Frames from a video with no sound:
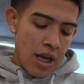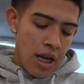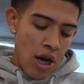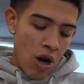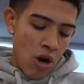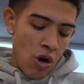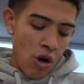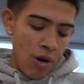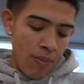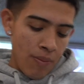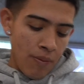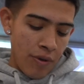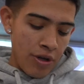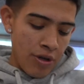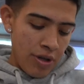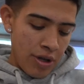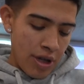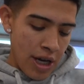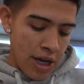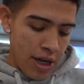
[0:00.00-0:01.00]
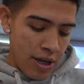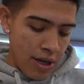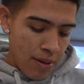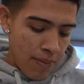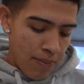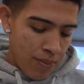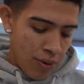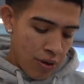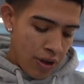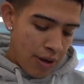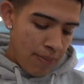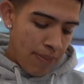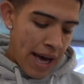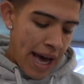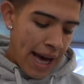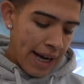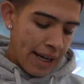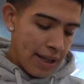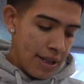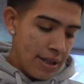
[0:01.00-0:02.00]
or when you're done, pull it
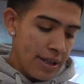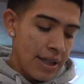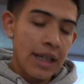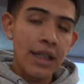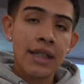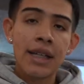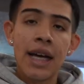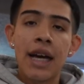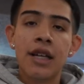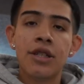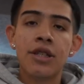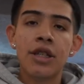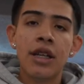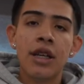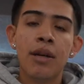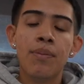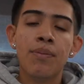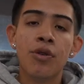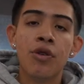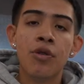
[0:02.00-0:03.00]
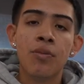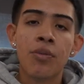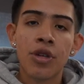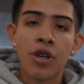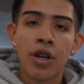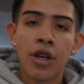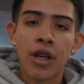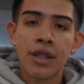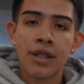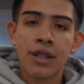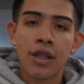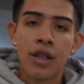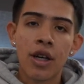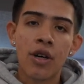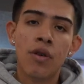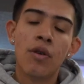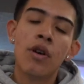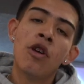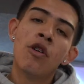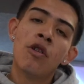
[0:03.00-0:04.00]
back, detach it, and boom, you're good to
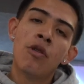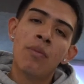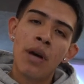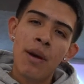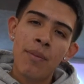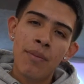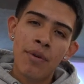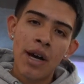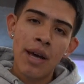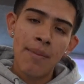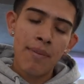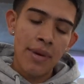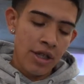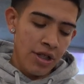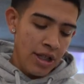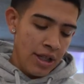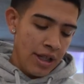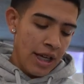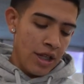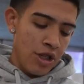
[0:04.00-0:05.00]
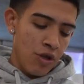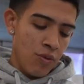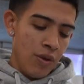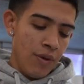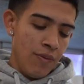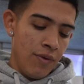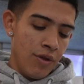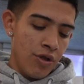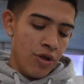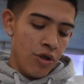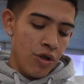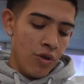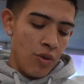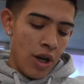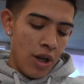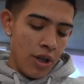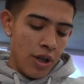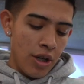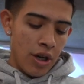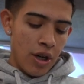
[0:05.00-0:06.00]
go. Remember I mentioned that swivel to you
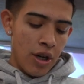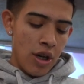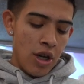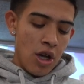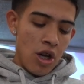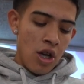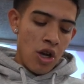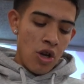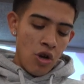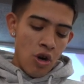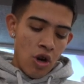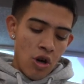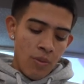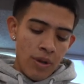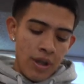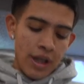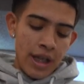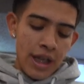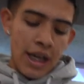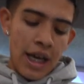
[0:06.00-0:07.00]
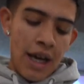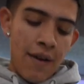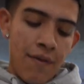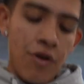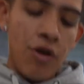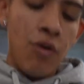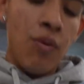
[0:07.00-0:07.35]
earlier. Normally if you